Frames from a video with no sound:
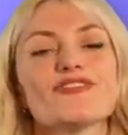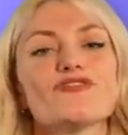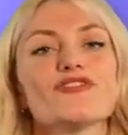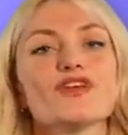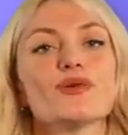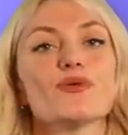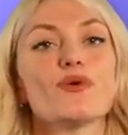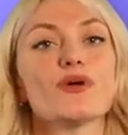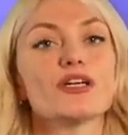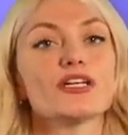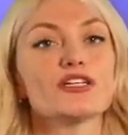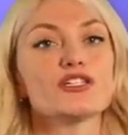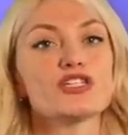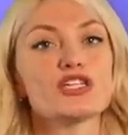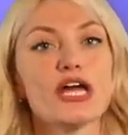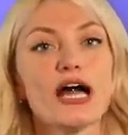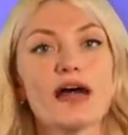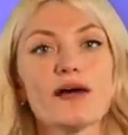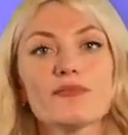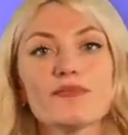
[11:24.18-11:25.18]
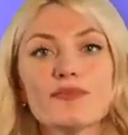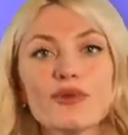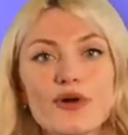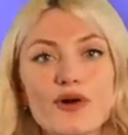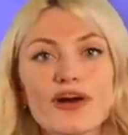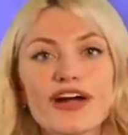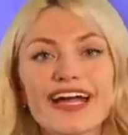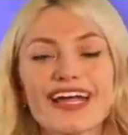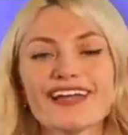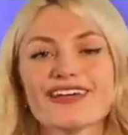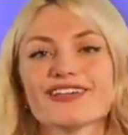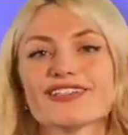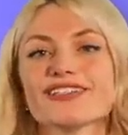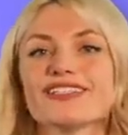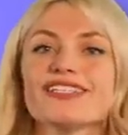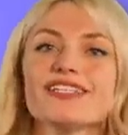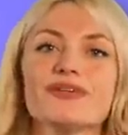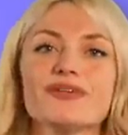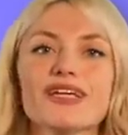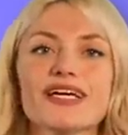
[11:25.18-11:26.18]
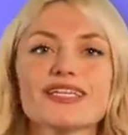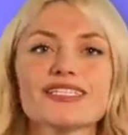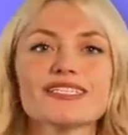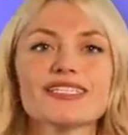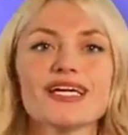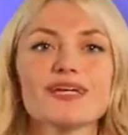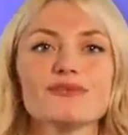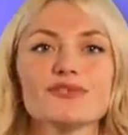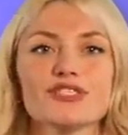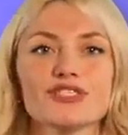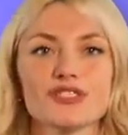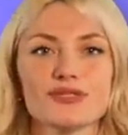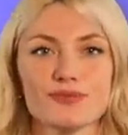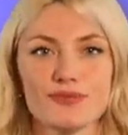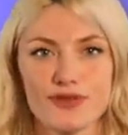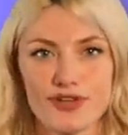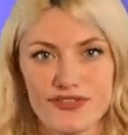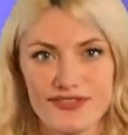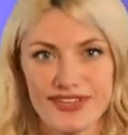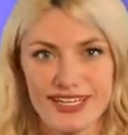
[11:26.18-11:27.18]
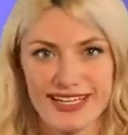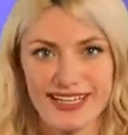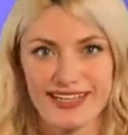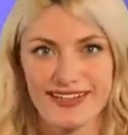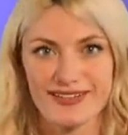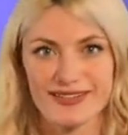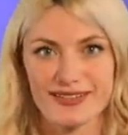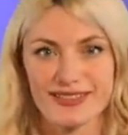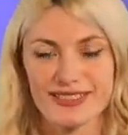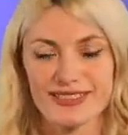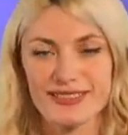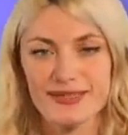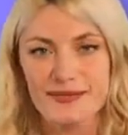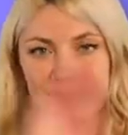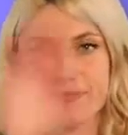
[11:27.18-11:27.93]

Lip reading: if you want to chat more, and I'll see you next time with some more videos.